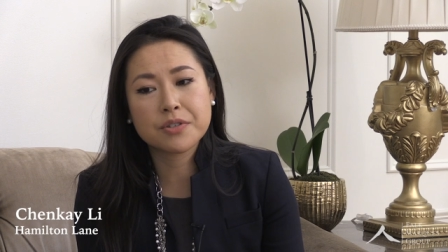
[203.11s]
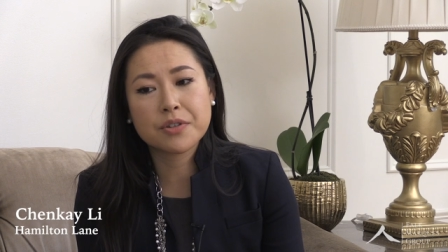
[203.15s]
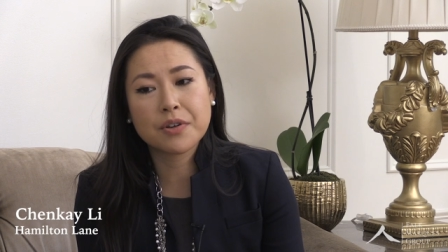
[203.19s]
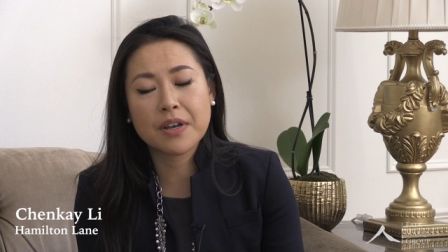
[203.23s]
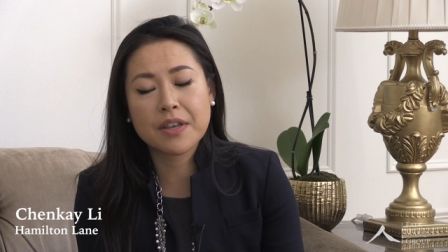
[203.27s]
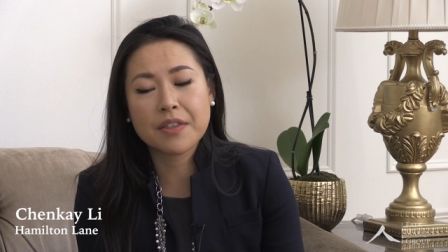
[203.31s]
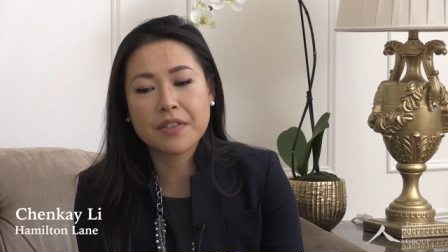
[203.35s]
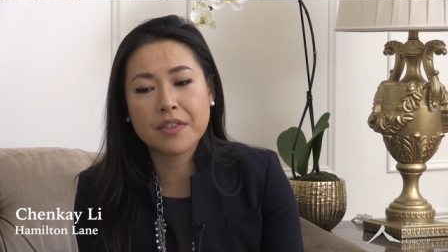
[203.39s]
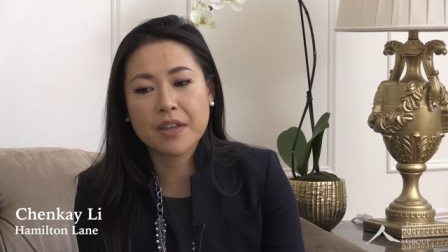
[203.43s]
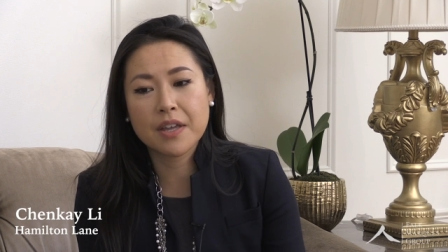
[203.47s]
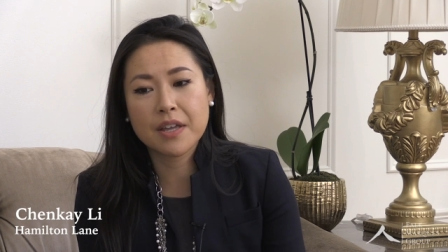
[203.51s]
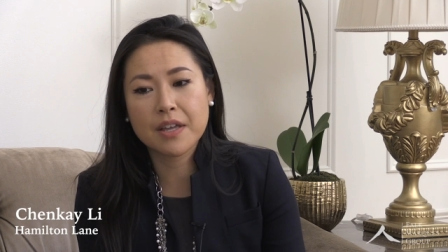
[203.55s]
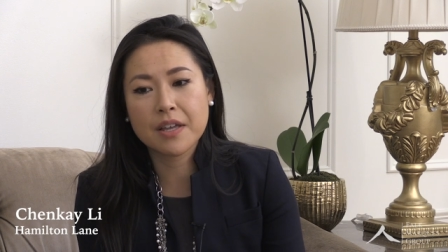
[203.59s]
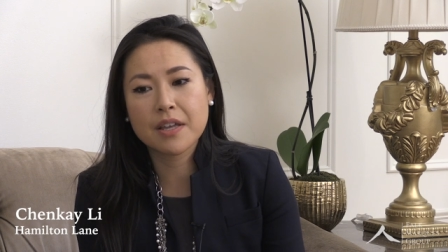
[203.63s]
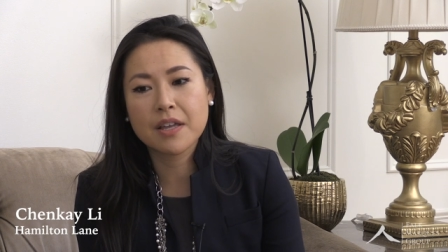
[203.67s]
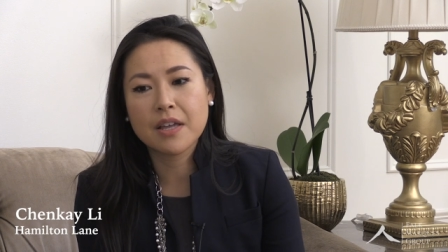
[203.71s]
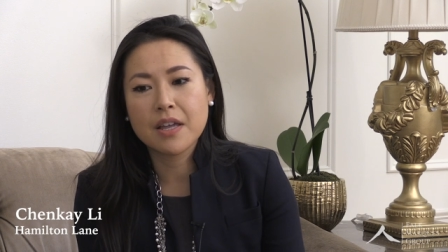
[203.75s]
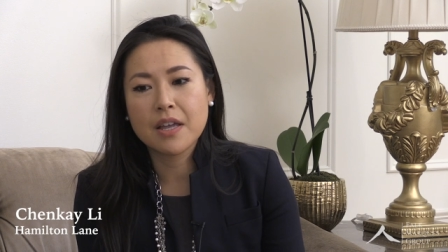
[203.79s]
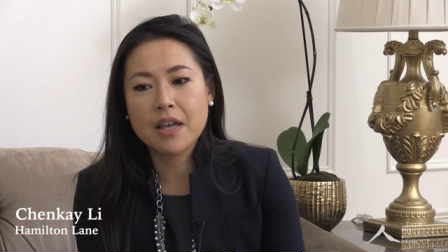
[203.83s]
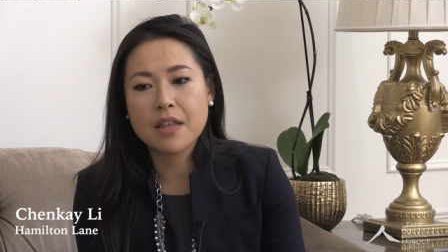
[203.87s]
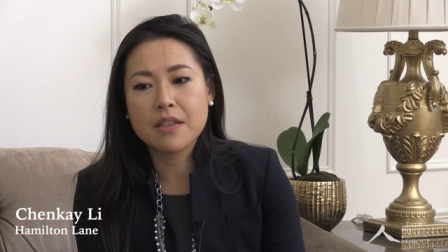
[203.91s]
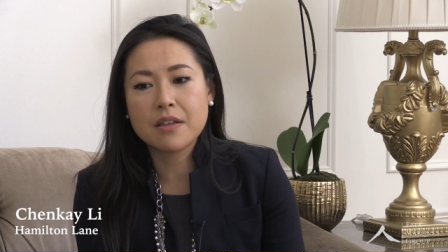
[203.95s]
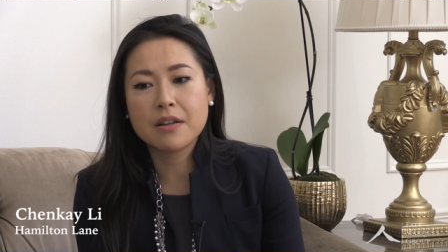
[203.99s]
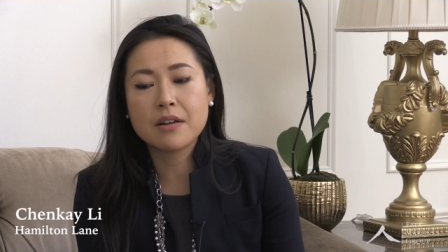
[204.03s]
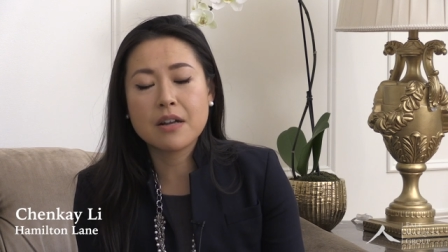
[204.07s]
So I think
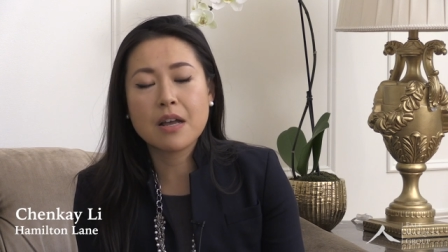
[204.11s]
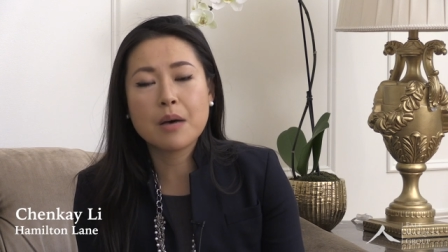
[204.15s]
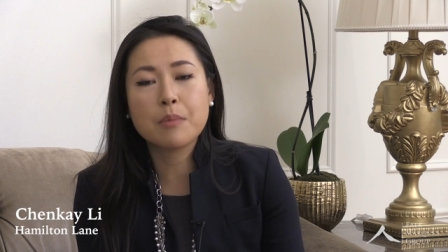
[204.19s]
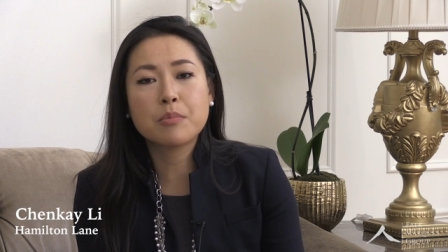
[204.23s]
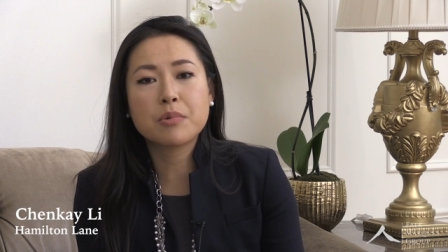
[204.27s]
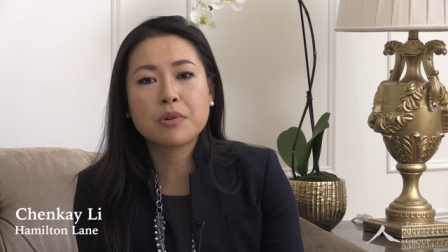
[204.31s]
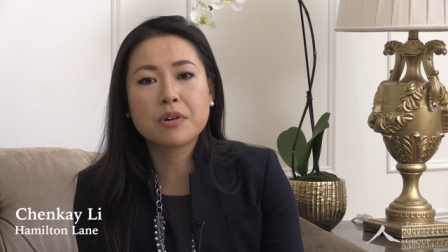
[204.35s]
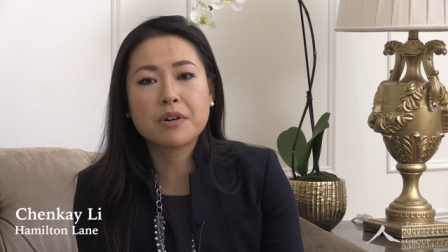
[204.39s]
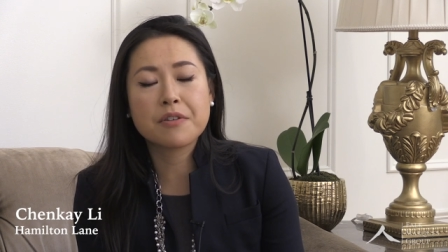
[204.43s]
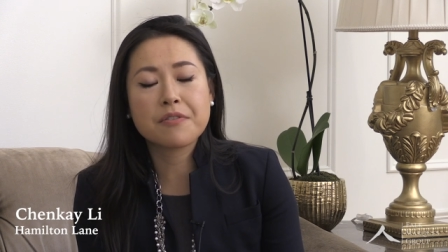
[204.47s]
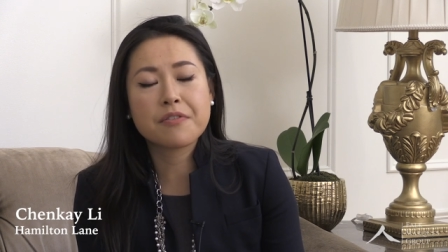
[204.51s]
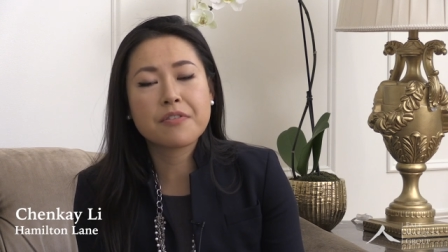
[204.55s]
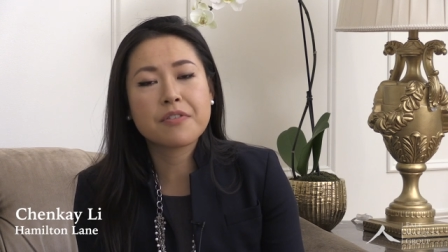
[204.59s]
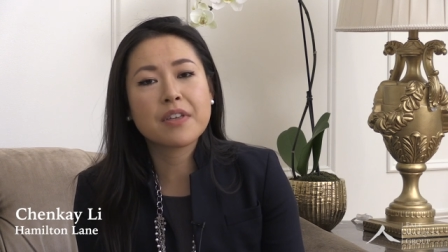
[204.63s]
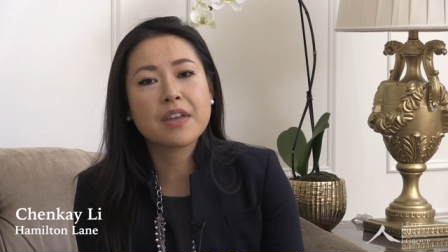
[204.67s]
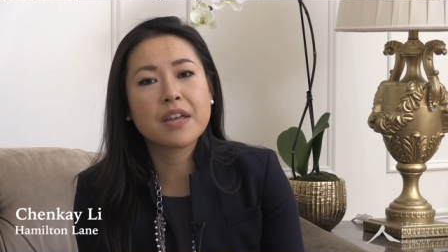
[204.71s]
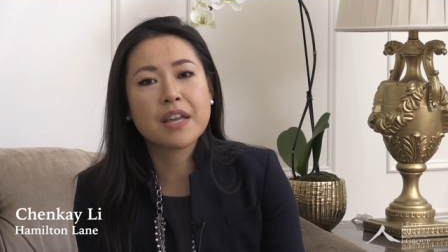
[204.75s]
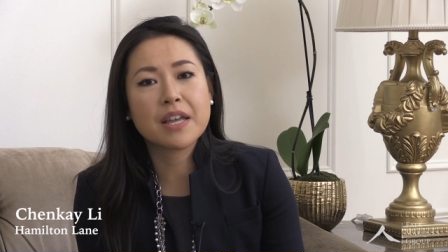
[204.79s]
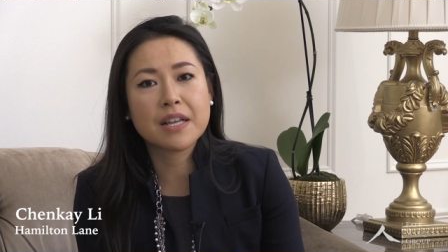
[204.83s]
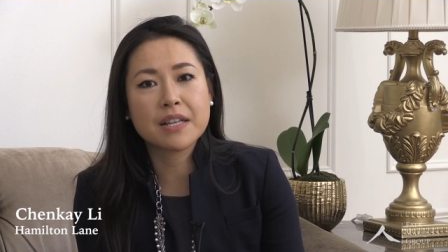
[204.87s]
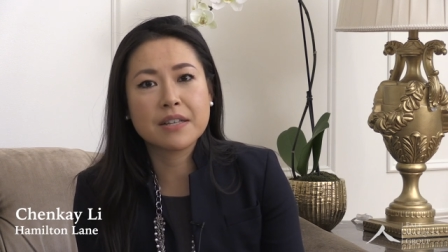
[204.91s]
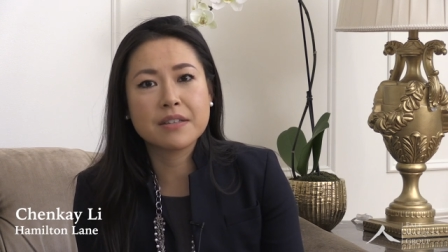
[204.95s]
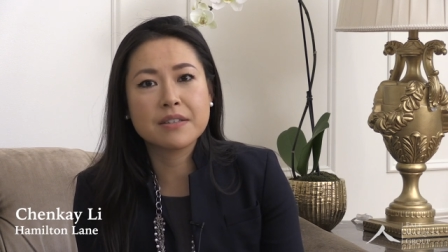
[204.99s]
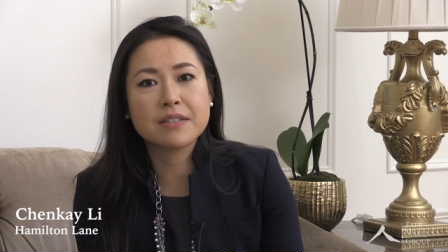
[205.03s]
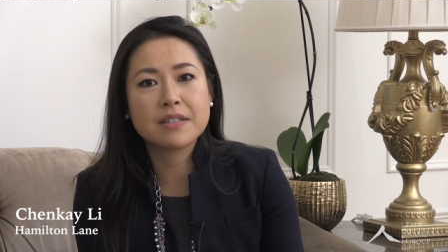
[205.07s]
the number of
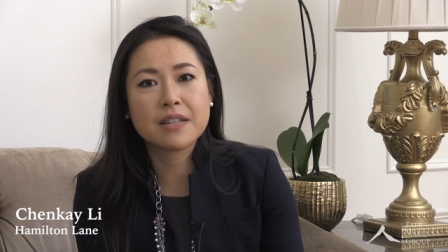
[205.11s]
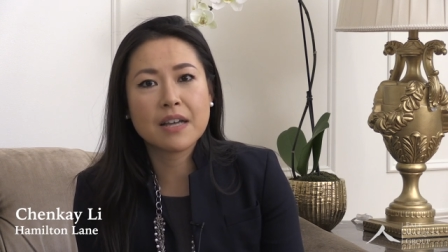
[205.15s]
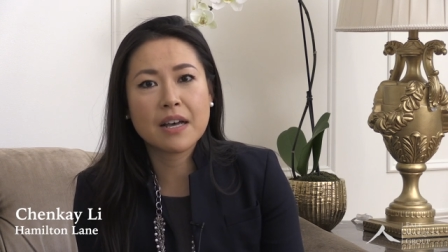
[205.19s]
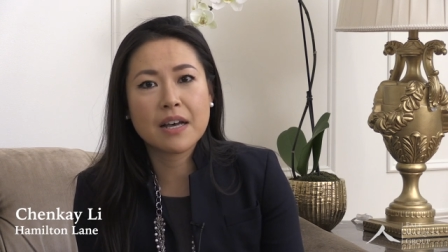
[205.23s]
things